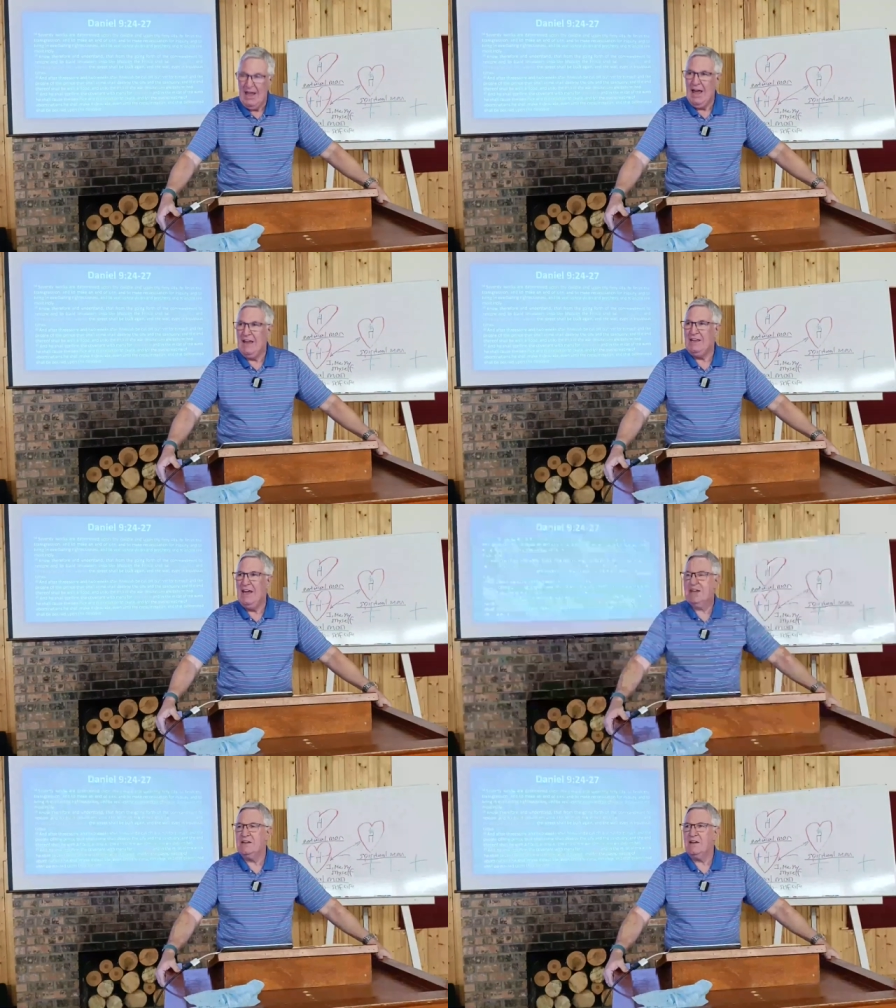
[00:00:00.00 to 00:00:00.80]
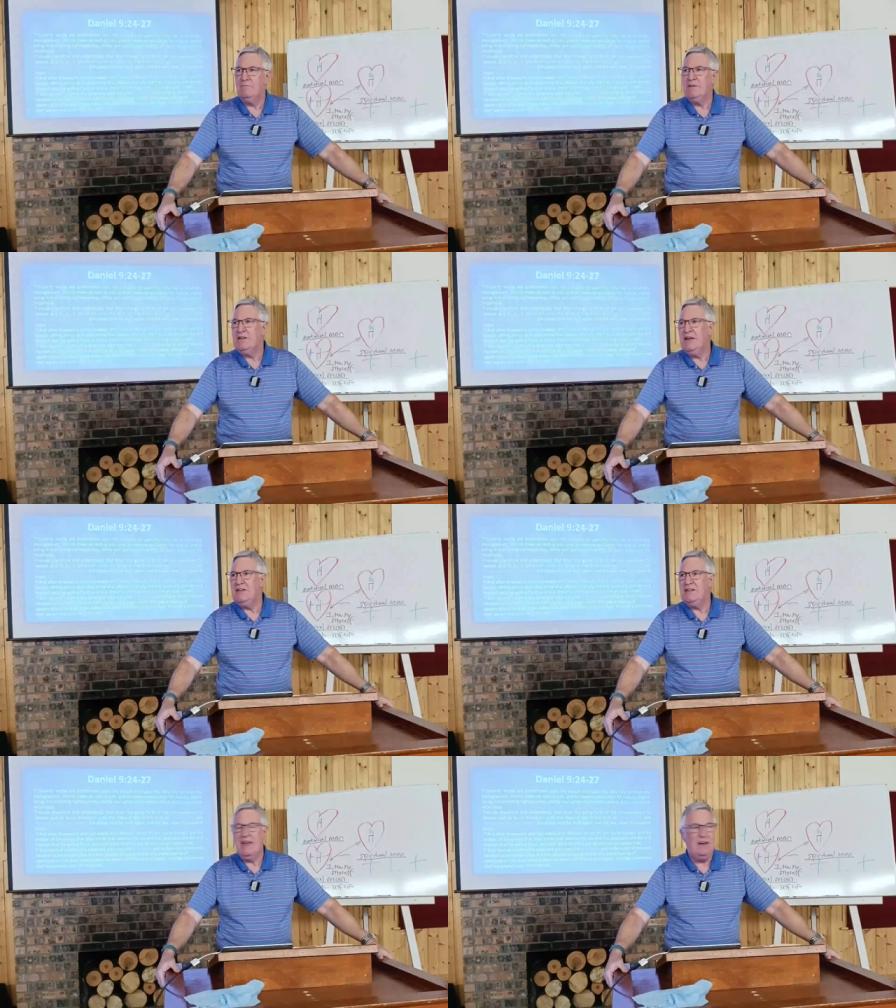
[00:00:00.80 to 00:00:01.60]
And yet, a couple of
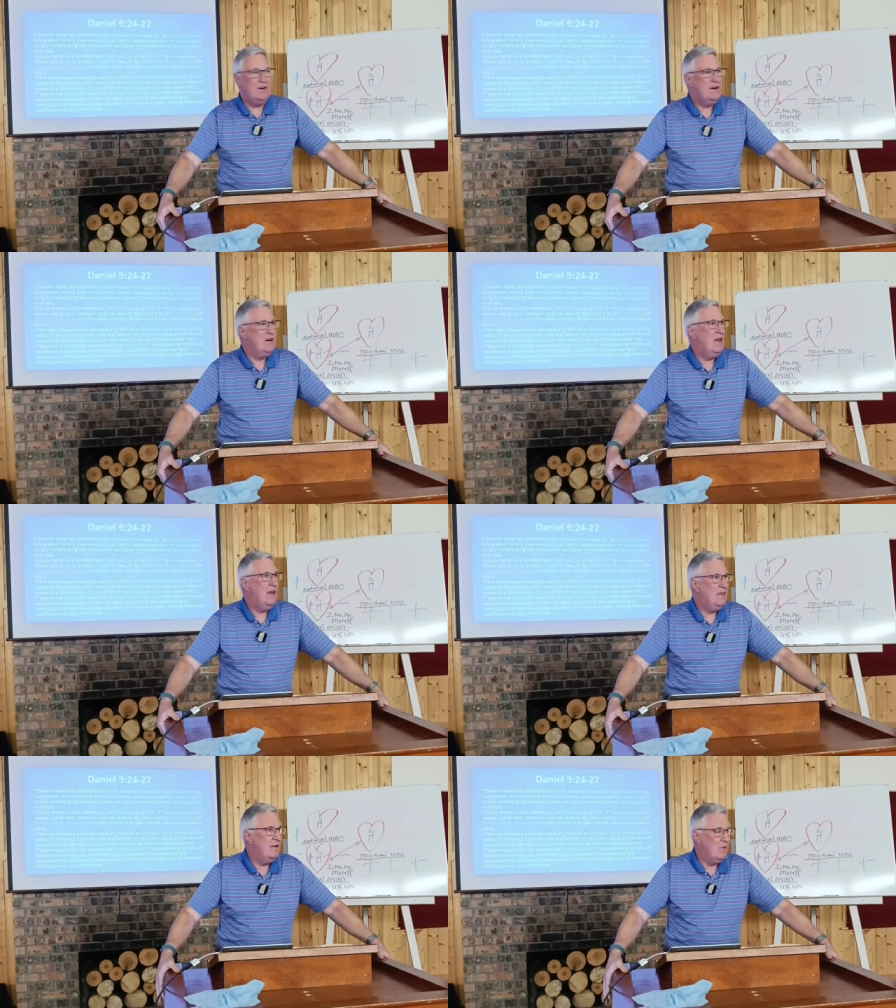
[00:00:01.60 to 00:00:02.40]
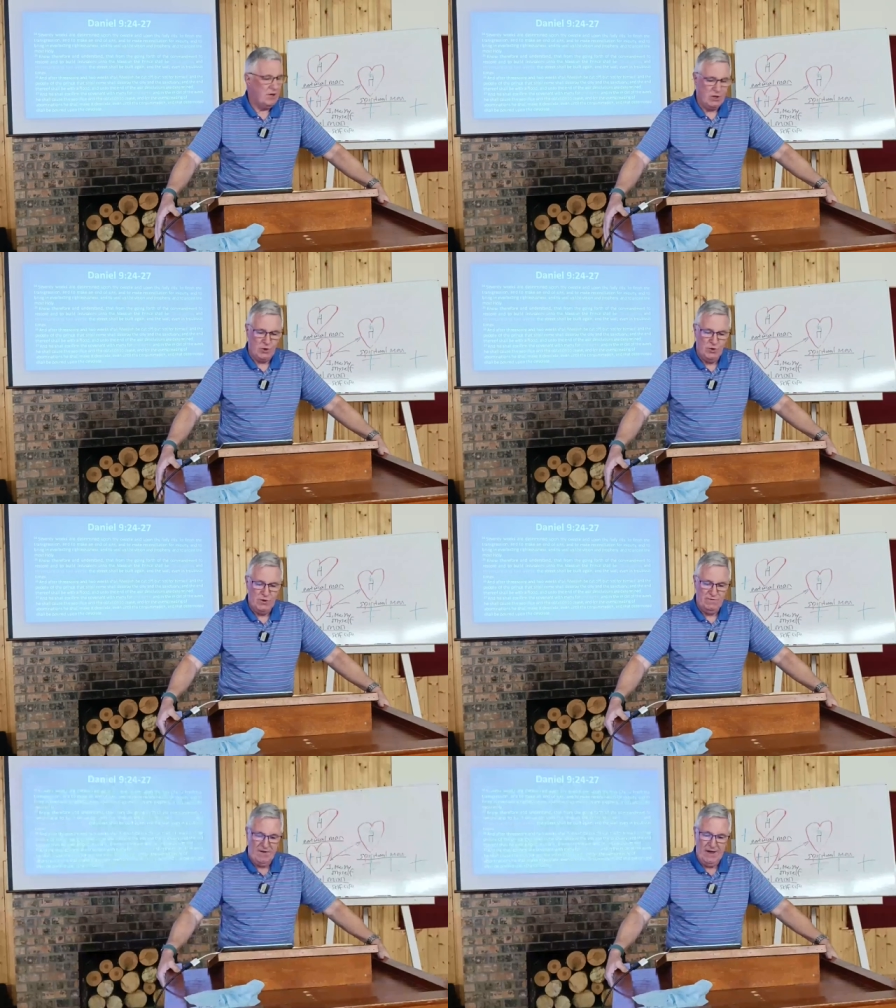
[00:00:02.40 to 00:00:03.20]
days later, uh, they want to
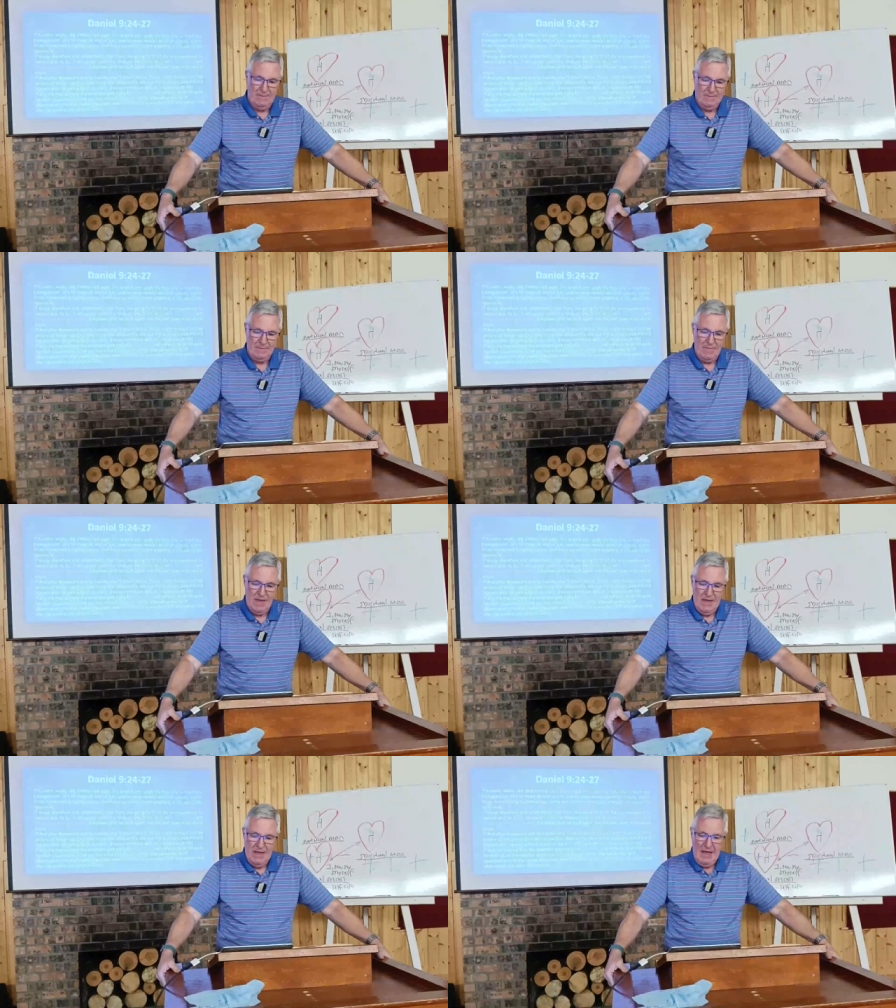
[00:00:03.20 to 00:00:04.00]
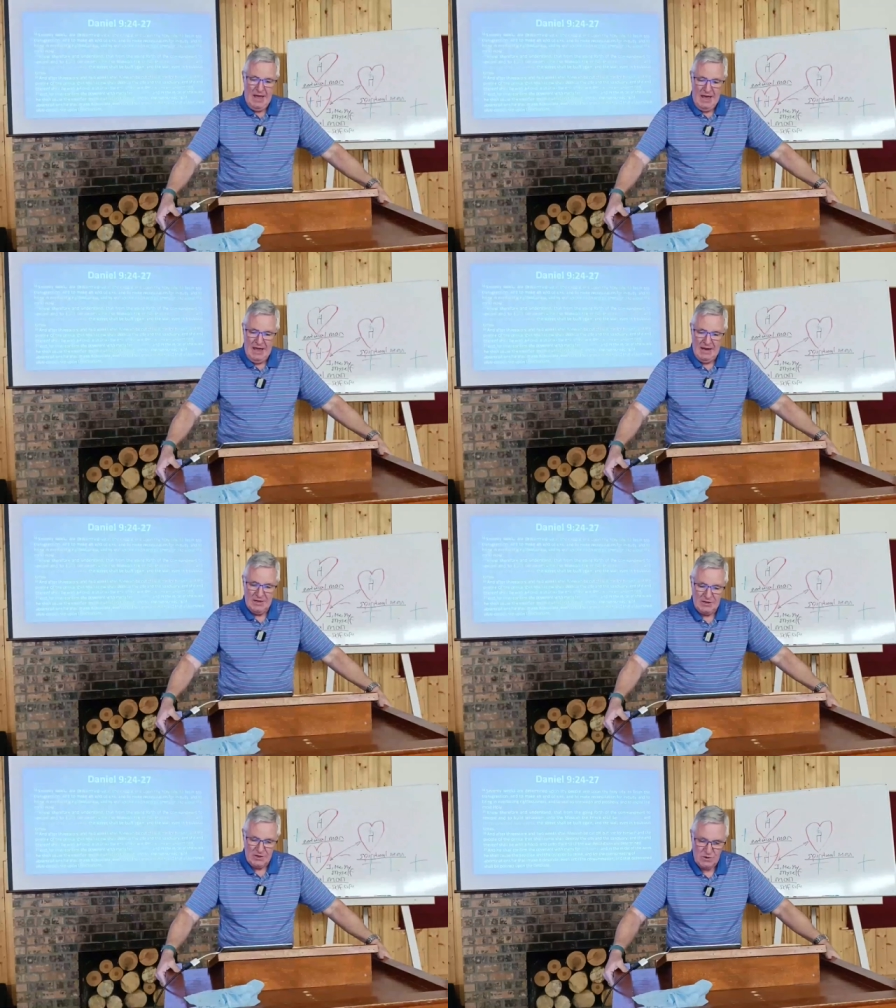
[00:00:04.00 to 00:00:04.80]
crucify him. And
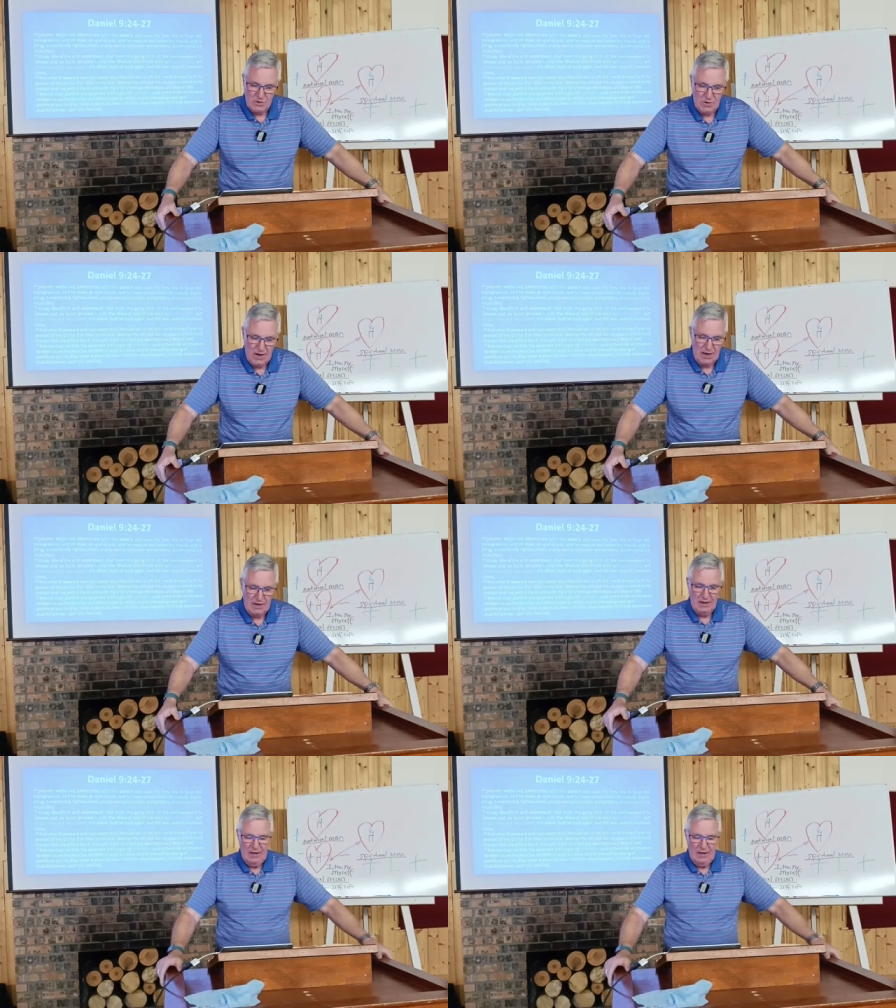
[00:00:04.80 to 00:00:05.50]
so uh,